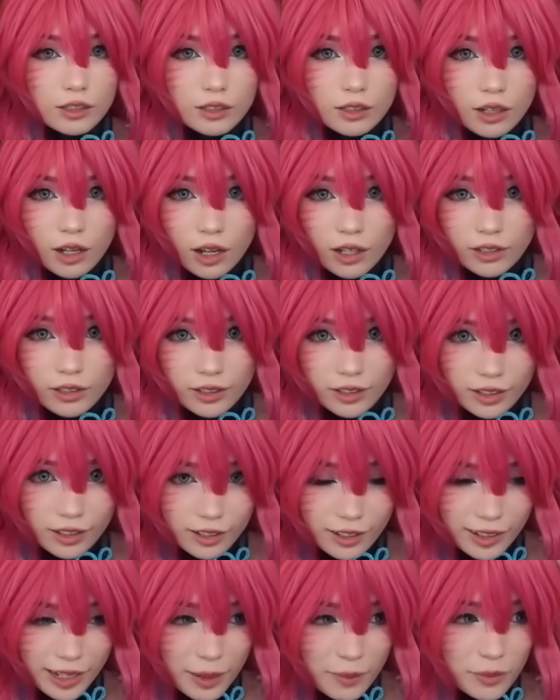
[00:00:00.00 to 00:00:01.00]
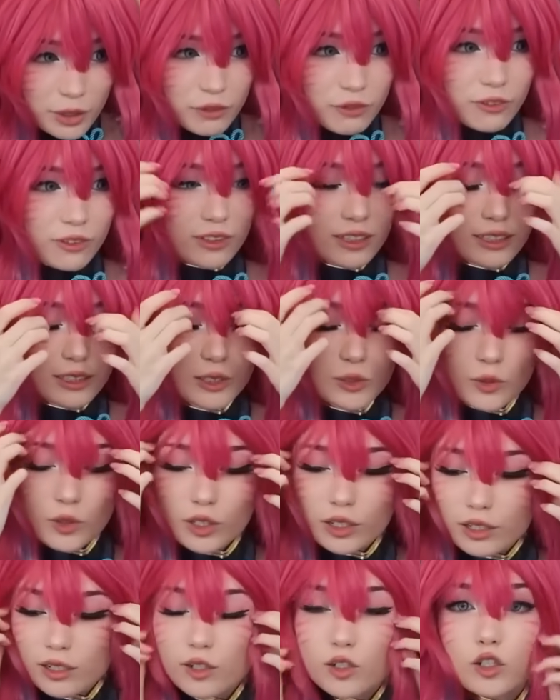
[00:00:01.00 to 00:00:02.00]
Oh, they're gonna get me for this
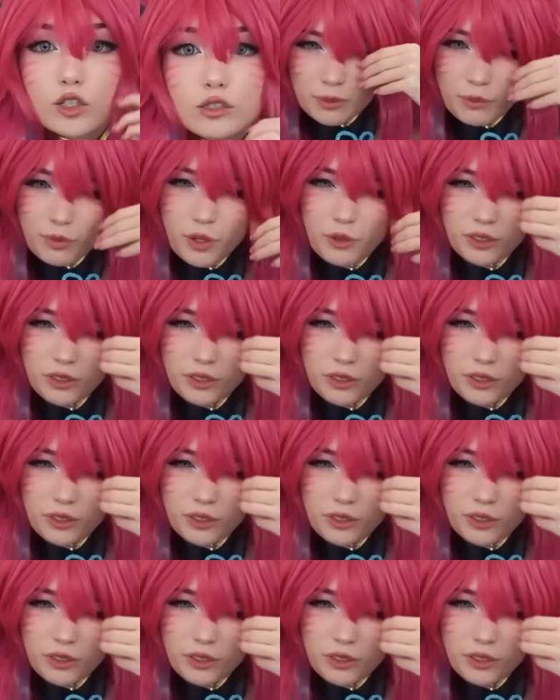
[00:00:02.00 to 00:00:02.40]
one. Bro,